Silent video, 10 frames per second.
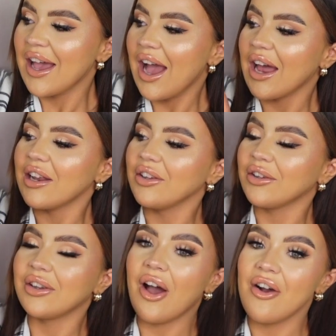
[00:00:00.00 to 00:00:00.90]
and I just
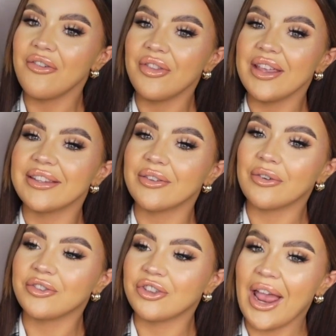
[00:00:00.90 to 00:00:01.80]
love this sort
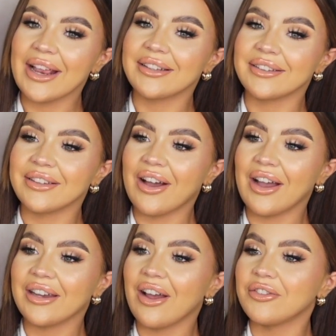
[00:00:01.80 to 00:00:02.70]
of check
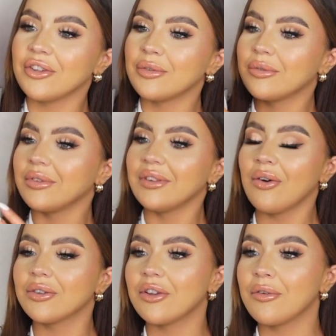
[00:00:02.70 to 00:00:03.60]
design. I've just
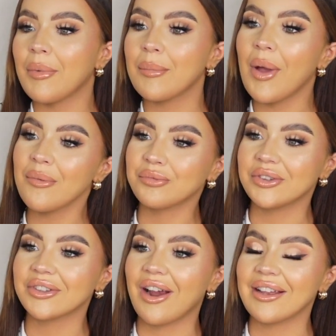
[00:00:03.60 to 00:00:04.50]
knocked over my
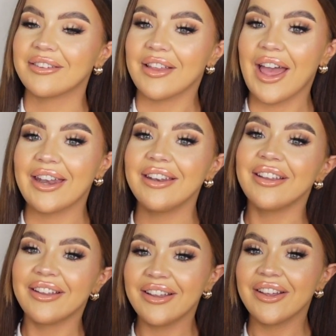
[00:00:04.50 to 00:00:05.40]
pampas grass then.
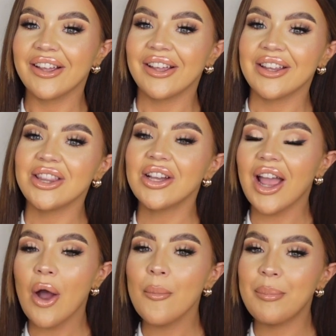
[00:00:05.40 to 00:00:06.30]
Look
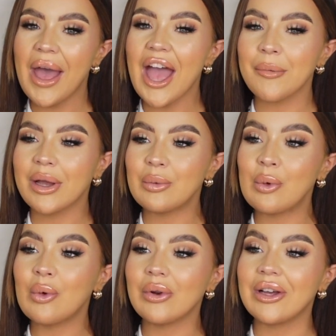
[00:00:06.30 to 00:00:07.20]
how bare my
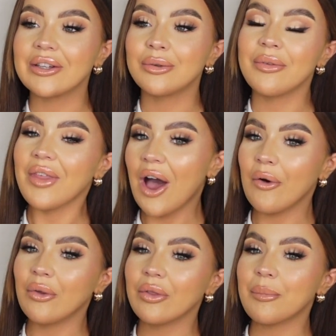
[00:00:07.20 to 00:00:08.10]
wall looks
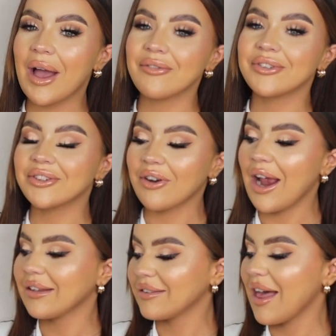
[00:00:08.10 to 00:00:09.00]
without the pampas
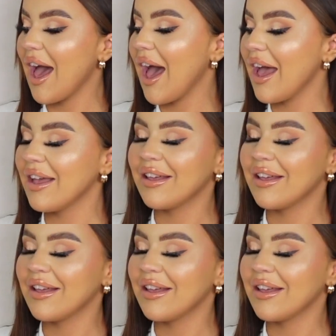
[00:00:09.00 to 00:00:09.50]
grass there.